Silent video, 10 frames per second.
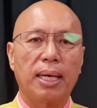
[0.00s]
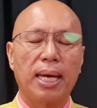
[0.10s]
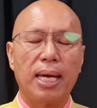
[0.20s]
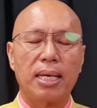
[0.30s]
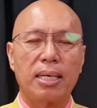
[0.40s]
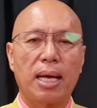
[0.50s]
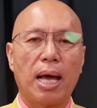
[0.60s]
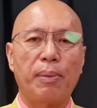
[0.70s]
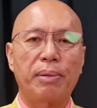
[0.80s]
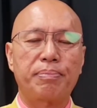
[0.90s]
and
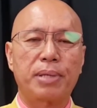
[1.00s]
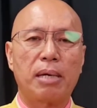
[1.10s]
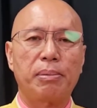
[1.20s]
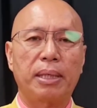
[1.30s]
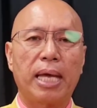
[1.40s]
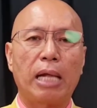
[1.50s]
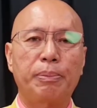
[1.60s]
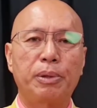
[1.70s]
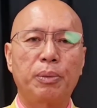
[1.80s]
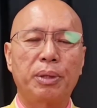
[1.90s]
I will probably
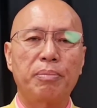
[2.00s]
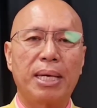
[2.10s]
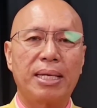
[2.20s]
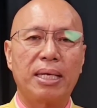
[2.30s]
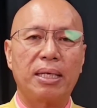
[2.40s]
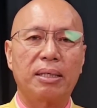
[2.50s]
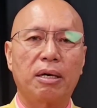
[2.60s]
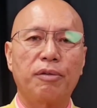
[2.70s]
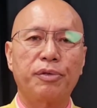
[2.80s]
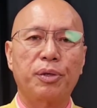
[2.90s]
help you with many
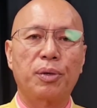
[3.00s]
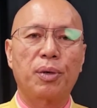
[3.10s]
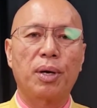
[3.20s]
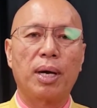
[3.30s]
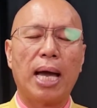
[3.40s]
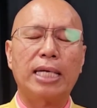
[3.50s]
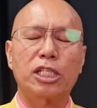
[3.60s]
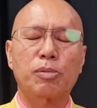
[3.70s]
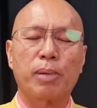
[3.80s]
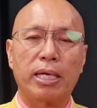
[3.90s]
of your
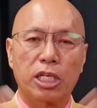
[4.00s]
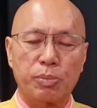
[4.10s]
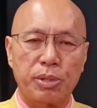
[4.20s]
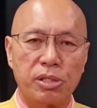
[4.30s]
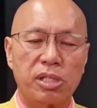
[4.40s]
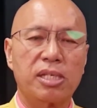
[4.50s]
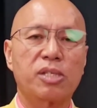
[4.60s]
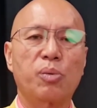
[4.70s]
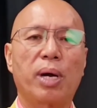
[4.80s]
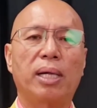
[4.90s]
unexplained experiences
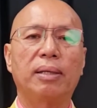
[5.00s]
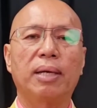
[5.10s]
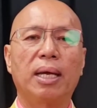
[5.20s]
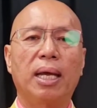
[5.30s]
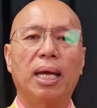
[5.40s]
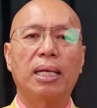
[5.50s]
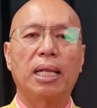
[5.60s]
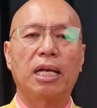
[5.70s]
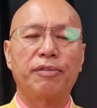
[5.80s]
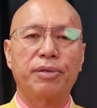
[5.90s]
as well, and a
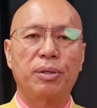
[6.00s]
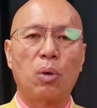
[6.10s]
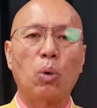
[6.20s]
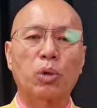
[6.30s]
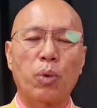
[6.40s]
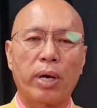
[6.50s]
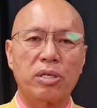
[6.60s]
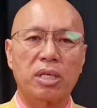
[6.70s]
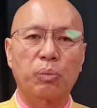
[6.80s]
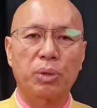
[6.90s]
lot of your old
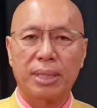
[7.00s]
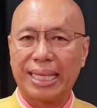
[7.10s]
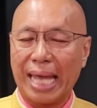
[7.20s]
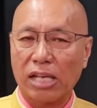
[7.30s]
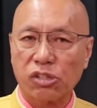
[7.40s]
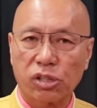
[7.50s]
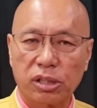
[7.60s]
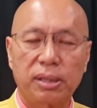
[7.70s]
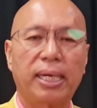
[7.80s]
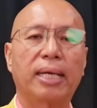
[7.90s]
queries that were not
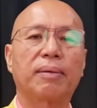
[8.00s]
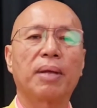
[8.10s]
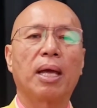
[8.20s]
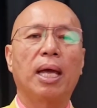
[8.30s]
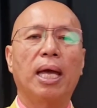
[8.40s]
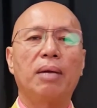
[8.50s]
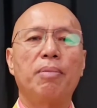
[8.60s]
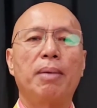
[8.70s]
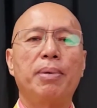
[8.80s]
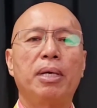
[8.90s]
answered yet,
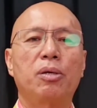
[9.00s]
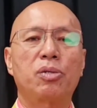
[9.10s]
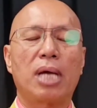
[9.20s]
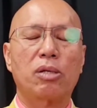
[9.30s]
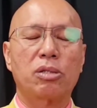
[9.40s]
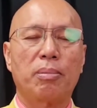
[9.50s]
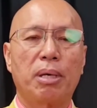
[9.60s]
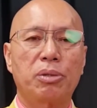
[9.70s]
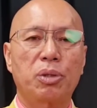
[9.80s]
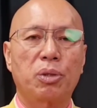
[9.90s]
and maybe your doubts
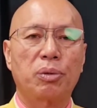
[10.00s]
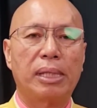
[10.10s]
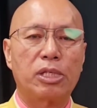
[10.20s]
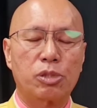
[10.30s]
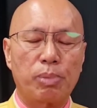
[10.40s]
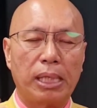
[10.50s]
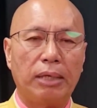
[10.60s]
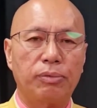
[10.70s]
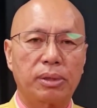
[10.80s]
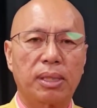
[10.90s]
about your religious
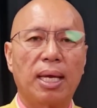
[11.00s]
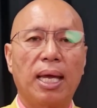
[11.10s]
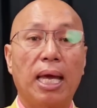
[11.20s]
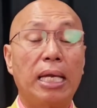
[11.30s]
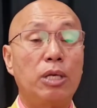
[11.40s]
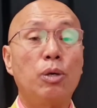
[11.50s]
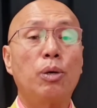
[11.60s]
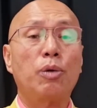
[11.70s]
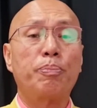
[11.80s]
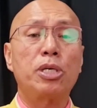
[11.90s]
beliefs and
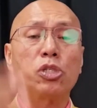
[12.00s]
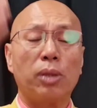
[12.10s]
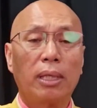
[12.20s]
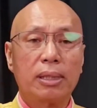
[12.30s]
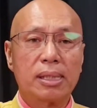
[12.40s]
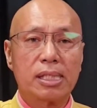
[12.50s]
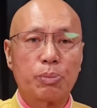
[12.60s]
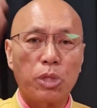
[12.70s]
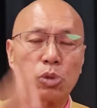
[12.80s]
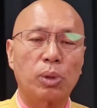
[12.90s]
your personal
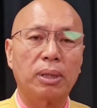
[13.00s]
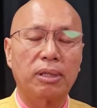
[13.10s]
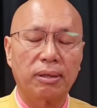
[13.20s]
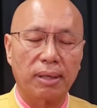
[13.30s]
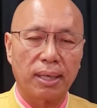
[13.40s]
spiritual